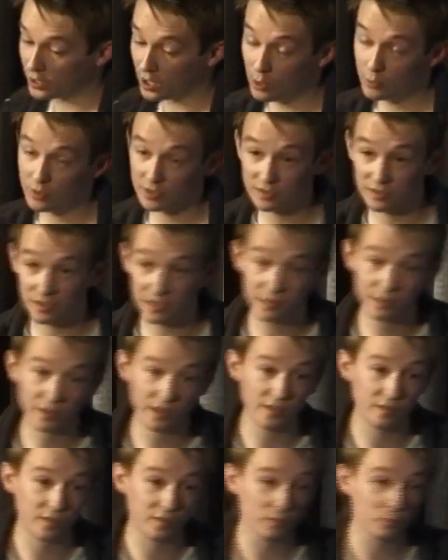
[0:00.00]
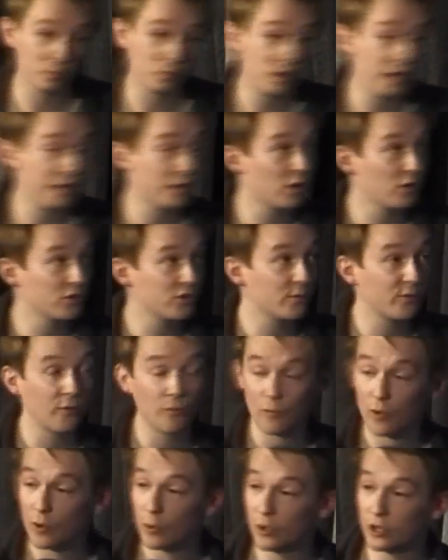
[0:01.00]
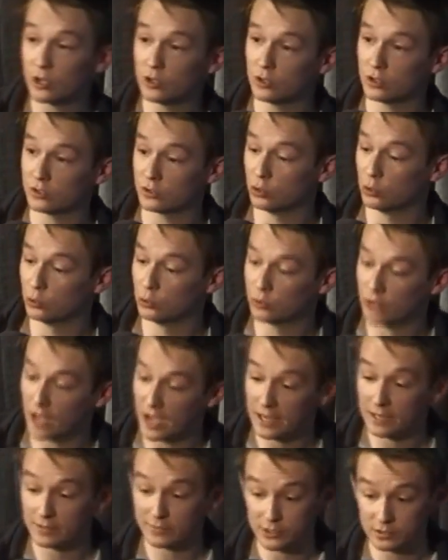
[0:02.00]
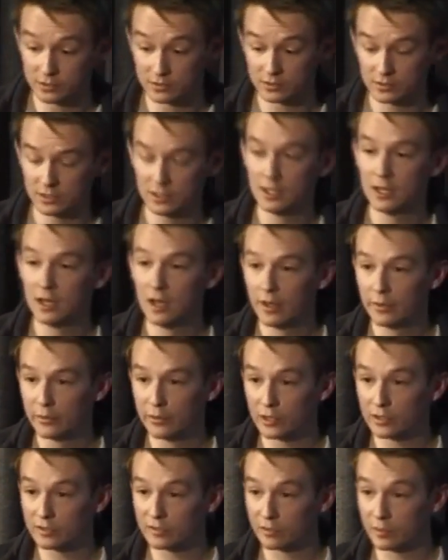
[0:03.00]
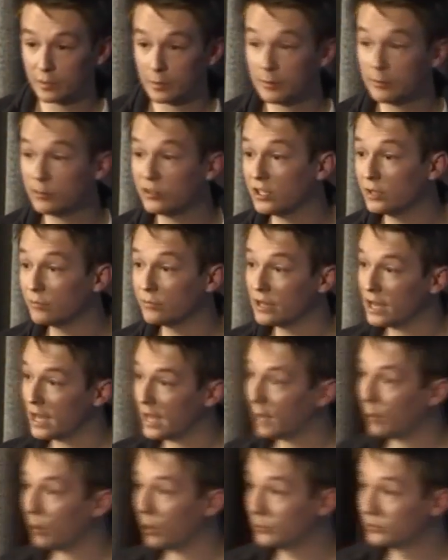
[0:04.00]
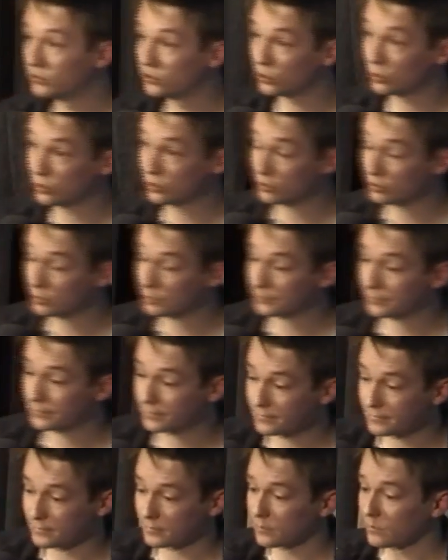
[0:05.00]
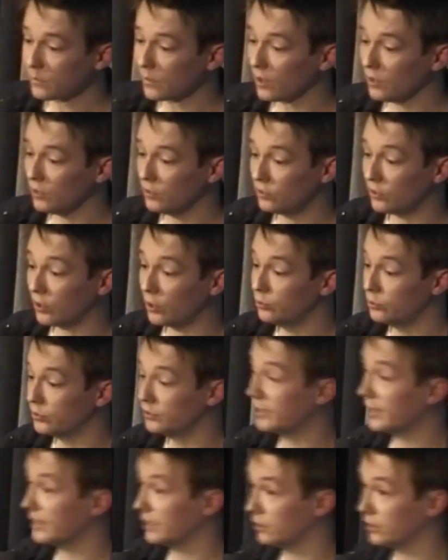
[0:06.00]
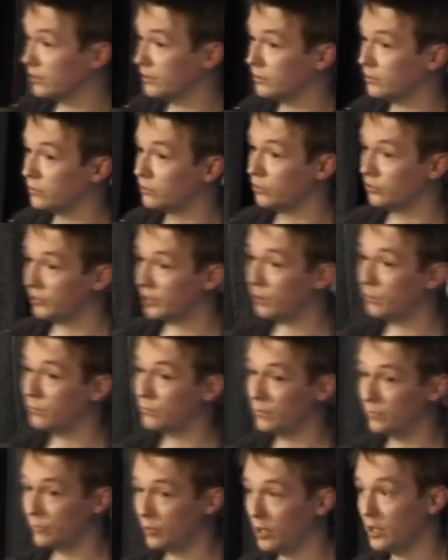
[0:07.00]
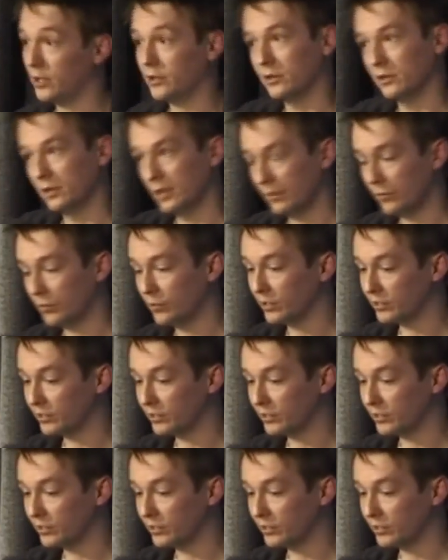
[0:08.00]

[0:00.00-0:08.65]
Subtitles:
code underneath is written on top of a framework called Elephant that the BBC have now open sourced. So you can take a look at this yourself if you like, if you're